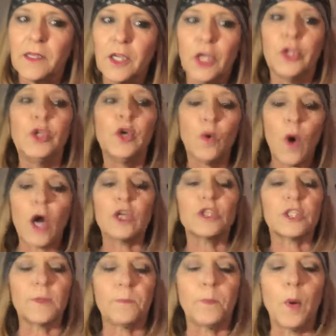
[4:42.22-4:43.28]
You are
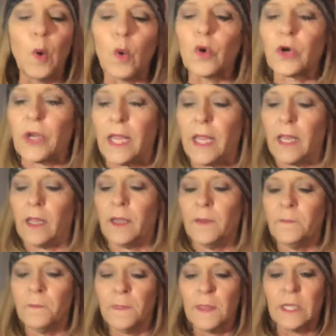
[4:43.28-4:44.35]
supporting
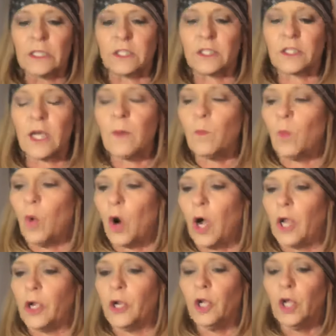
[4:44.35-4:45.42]

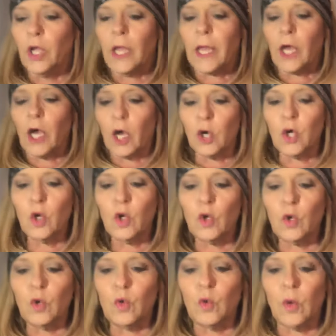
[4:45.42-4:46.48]
someone
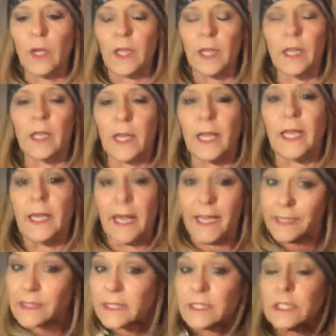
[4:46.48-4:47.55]
who, in
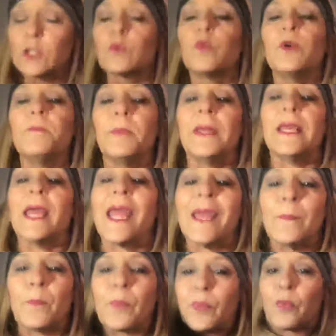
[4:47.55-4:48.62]
essence, would be
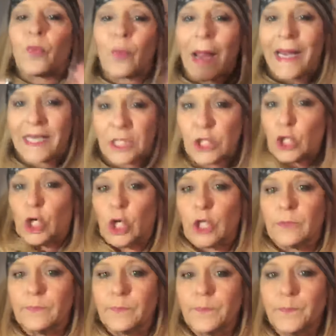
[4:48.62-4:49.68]
a predator.
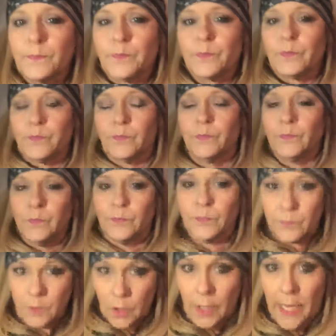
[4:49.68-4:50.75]

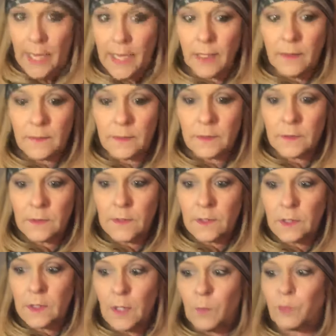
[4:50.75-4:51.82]
Okay?
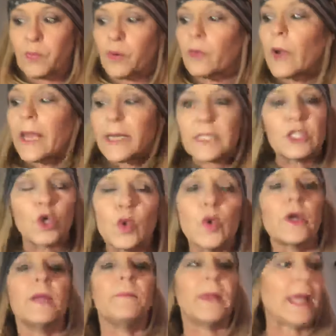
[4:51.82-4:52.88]

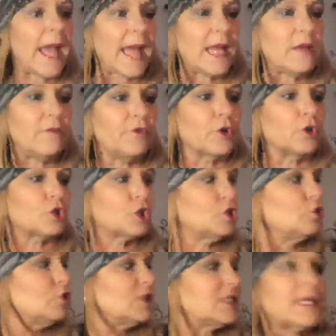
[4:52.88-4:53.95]
Predatory behavior
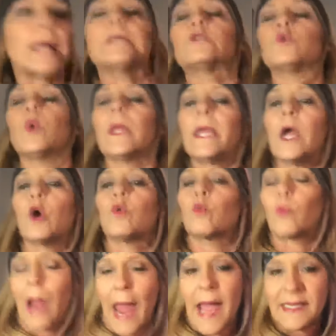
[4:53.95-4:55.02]
to sexually
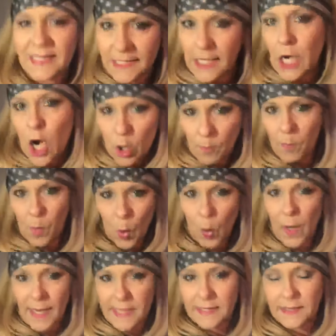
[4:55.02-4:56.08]
harass young
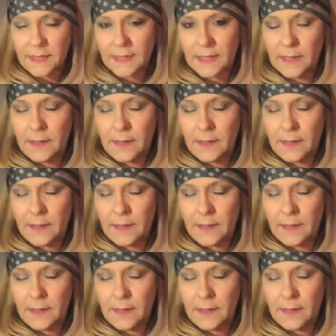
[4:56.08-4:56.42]
boys.